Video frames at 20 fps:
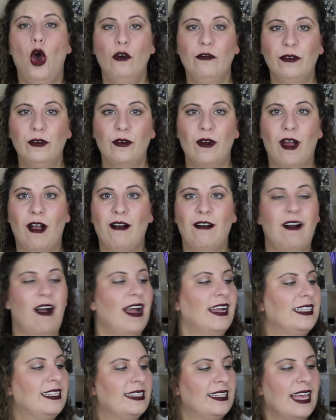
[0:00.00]
Overall,
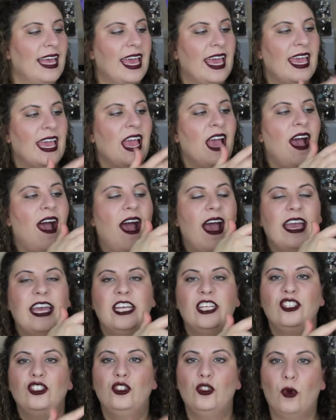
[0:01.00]
I'd say
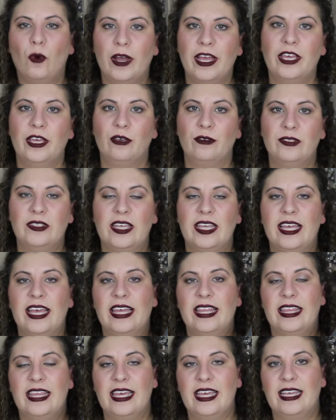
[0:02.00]
I enjoy
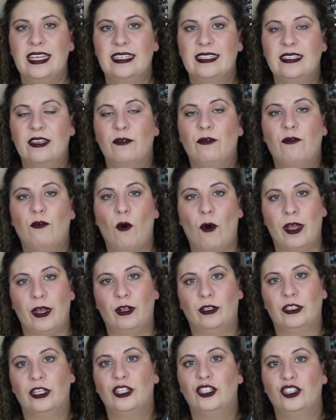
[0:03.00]
using these
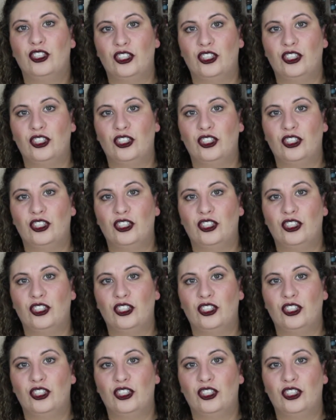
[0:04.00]
foiled